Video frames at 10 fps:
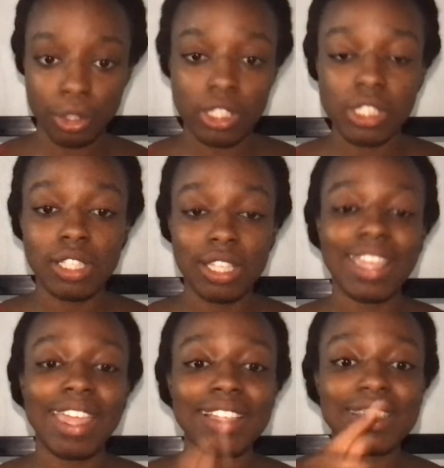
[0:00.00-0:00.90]
till they
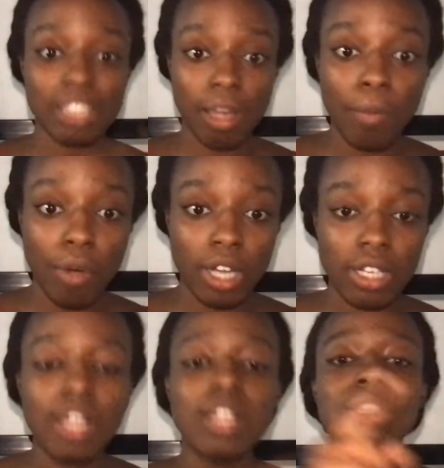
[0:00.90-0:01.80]
get someone
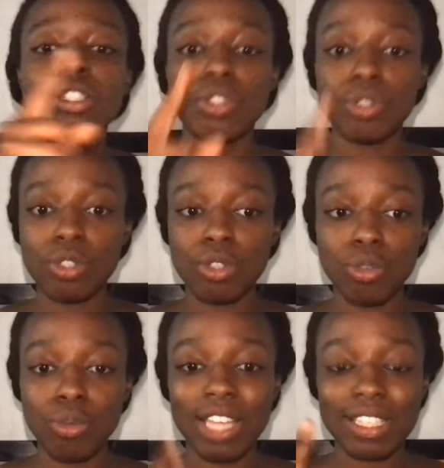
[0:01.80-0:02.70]
to
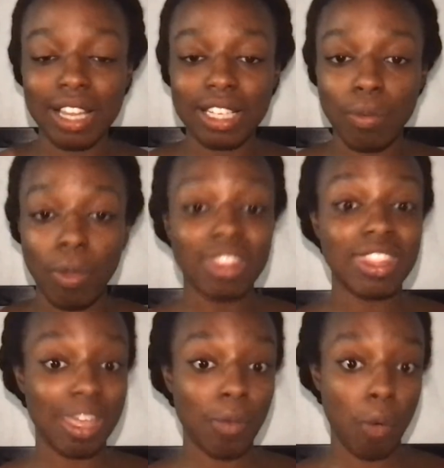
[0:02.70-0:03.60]
do exactly what
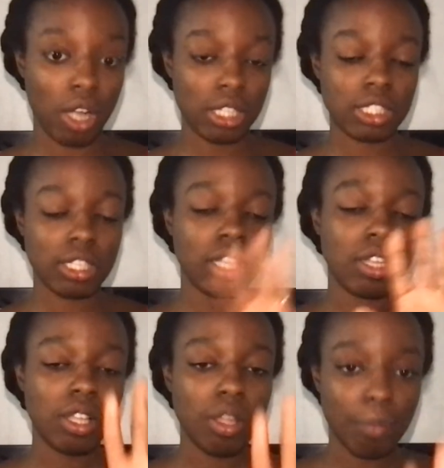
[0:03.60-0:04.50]
they want.
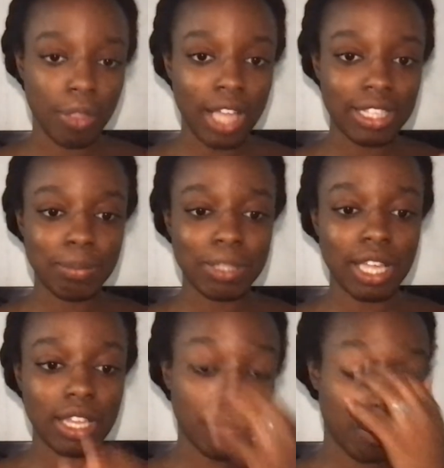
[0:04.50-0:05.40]
That's beside
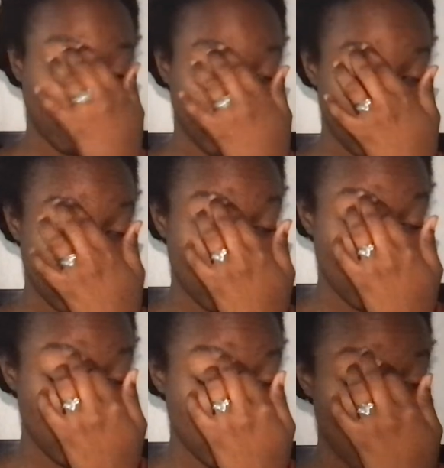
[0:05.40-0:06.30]
the point. The
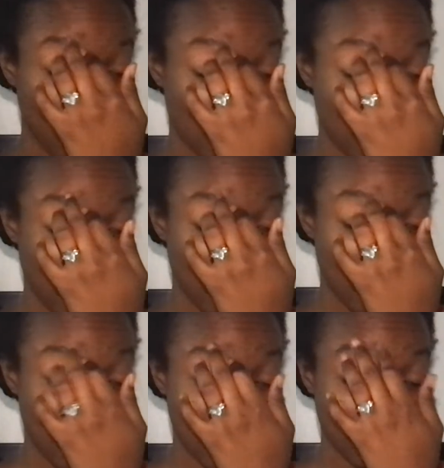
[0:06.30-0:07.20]
reason why I
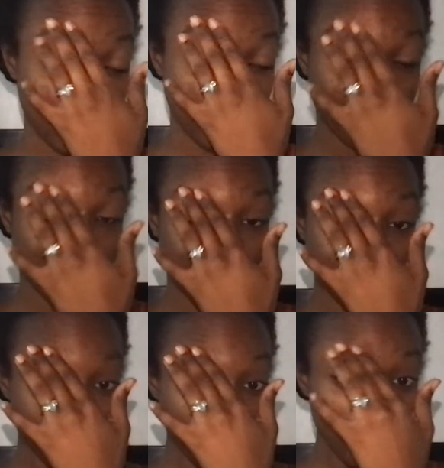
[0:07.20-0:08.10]
am
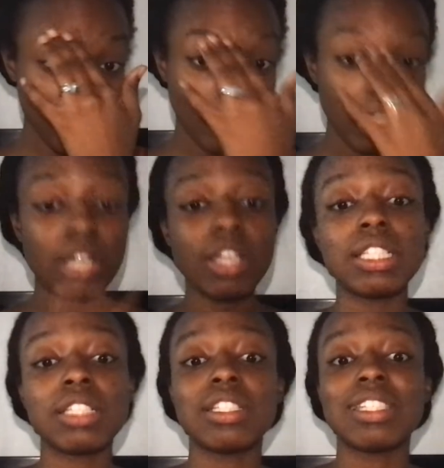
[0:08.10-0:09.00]
here is
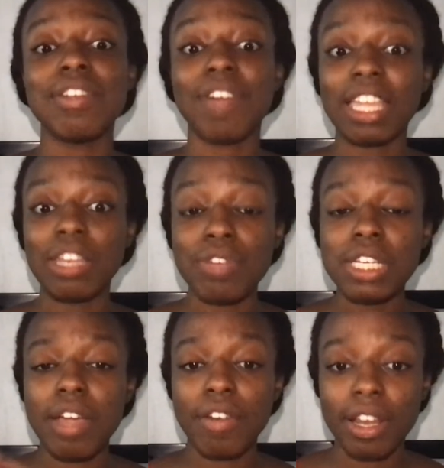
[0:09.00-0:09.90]
to see if I can
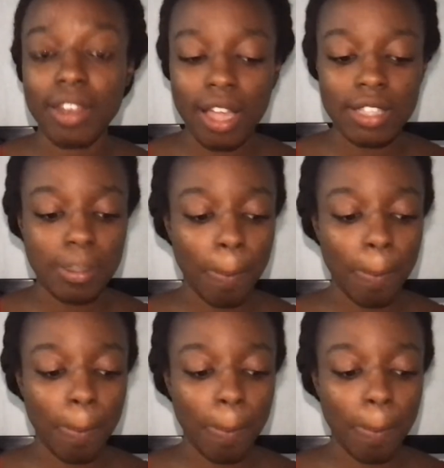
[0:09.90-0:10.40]
redirect that.